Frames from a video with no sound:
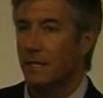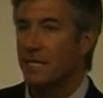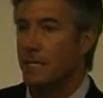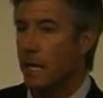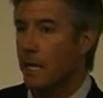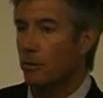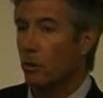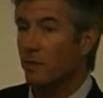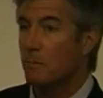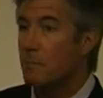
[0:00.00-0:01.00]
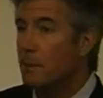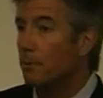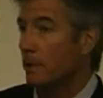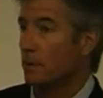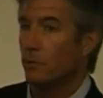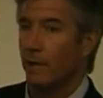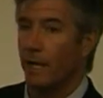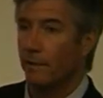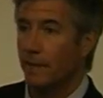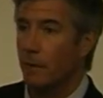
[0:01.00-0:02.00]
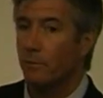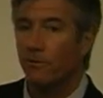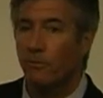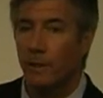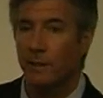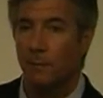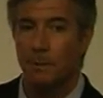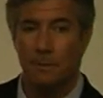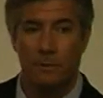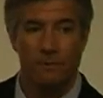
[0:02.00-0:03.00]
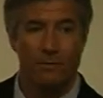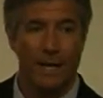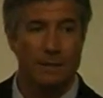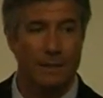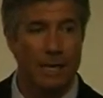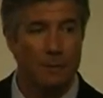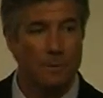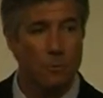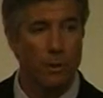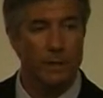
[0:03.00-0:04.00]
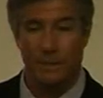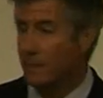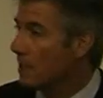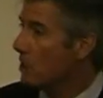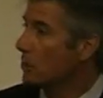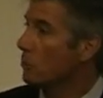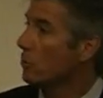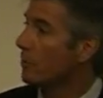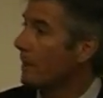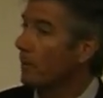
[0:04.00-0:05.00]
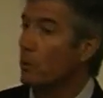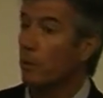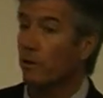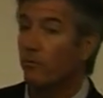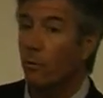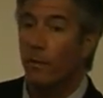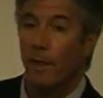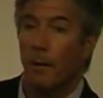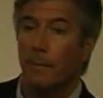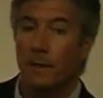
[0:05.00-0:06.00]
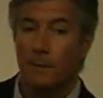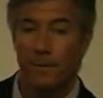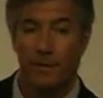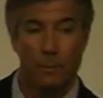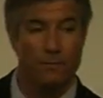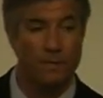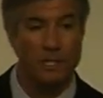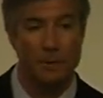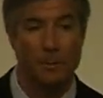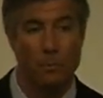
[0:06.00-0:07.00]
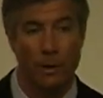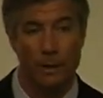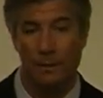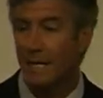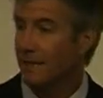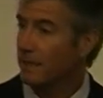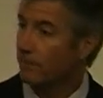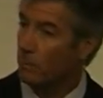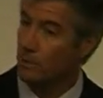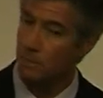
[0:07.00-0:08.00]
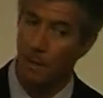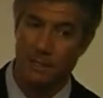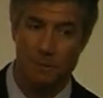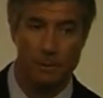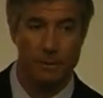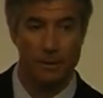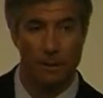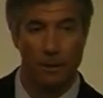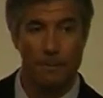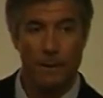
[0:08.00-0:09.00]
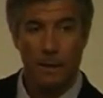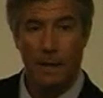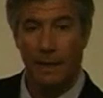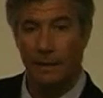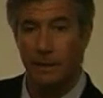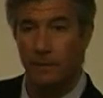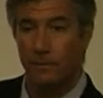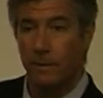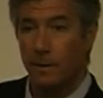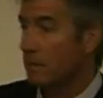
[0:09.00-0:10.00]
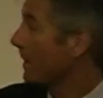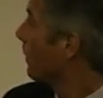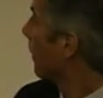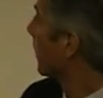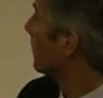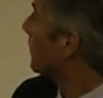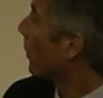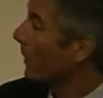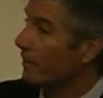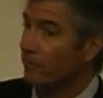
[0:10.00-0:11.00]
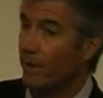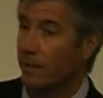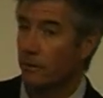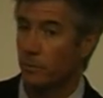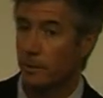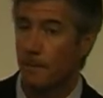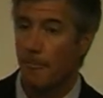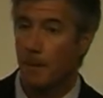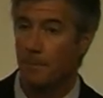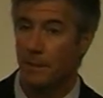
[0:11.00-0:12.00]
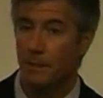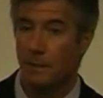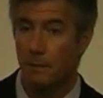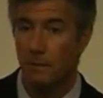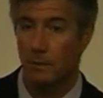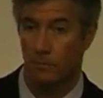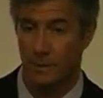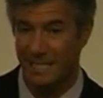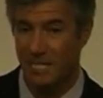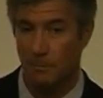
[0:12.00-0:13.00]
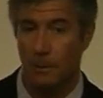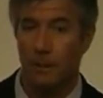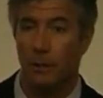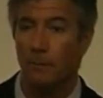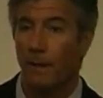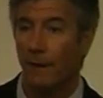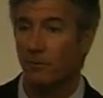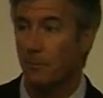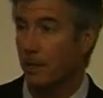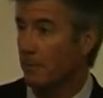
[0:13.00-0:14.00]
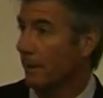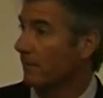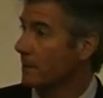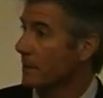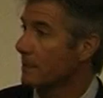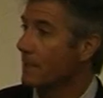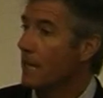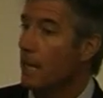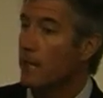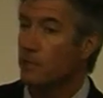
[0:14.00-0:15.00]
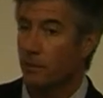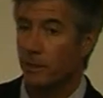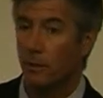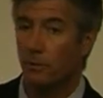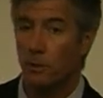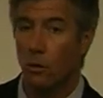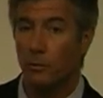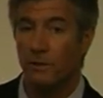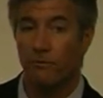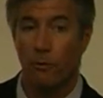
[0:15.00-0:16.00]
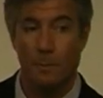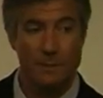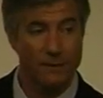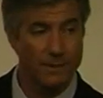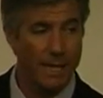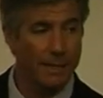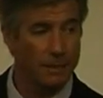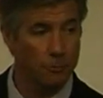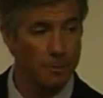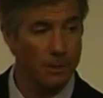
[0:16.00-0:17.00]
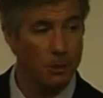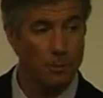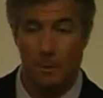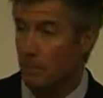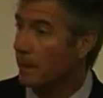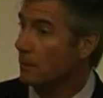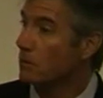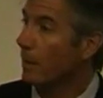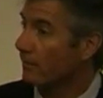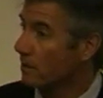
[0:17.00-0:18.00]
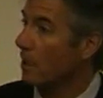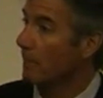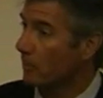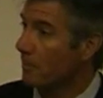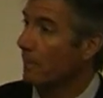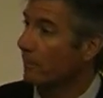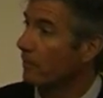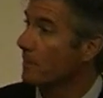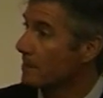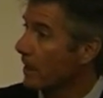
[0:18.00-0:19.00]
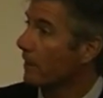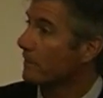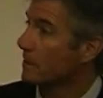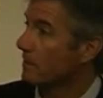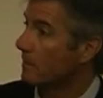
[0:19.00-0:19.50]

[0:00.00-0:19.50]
In the end, only people can do that. They were afraid that people, in fact, allowed memorials to do their memory work for them, that they would visit a memorial, leave their responsibility there, and leave. They wanted a memorial, in fact, that would be that would disappear after many, many visits, so that the only forms left standing there would be the human beings who have to come and remember for themselves.